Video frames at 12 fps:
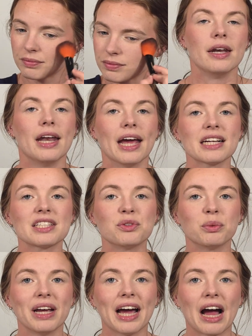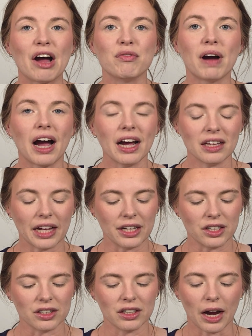Next, we have
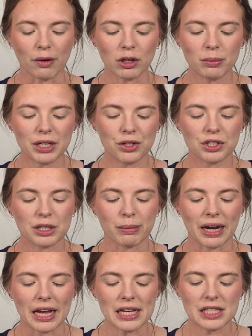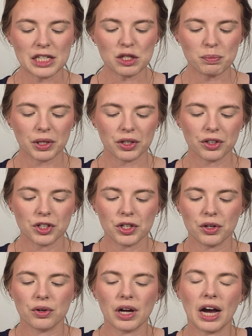highlighter. I'm gonna be using my Essence Pure Nude